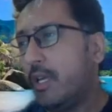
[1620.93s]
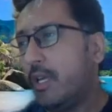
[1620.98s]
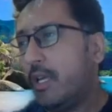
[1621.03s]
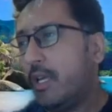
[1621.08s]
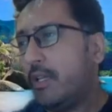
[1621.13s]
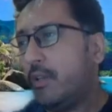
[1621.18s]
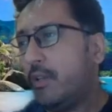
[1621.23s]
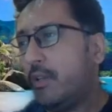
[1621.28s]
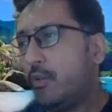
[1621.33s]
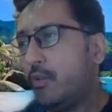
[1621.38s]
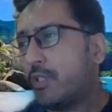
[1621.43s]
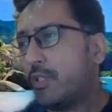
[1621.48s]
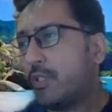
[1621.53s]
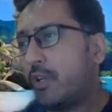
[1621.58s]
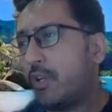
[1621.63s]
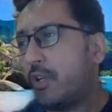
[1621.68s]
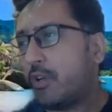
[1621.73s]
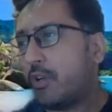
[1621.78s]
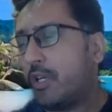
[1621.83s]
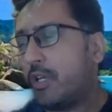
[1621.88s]
The
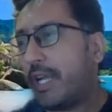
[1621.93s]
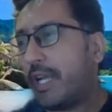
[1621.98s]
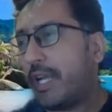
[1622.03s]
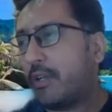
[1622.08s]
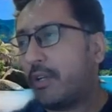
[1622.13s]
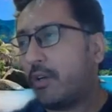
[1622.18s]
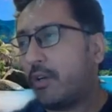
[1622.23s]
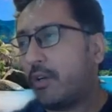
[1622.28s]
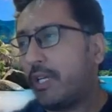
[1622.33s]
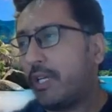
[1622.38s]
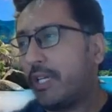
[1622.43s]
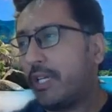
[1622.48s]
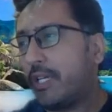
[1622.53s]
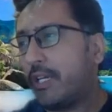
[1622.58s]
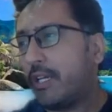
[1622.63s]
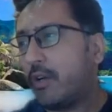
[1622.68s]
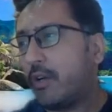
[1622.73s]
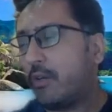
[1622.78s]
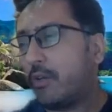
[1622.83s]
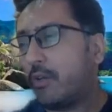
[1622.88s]

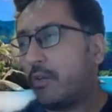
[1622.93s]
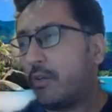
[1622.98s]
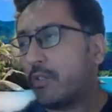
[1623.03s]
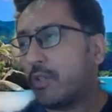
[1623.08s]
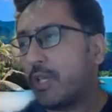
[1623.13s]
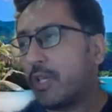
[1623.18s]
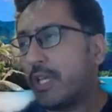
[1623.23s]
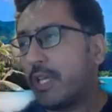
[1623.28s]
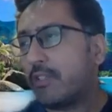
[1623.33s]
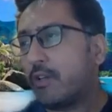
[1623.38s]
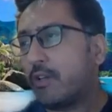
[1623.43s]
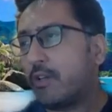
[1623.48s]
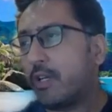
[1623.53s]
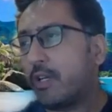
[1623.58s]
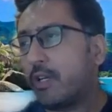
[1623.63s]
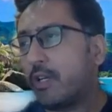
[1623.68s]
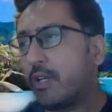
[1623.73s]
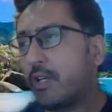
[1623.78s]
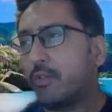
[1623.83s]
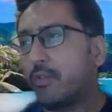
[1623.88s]
user.contact.related account equals to
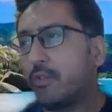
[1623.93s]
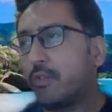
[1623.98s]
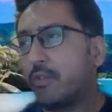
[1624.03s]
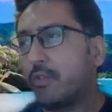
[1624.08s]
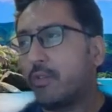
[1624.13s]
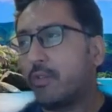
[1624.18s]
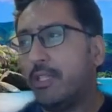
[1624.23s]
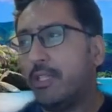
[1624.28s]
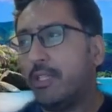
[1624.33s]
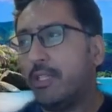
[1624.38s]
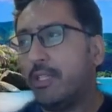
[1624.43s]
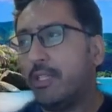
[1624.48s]
case.account see the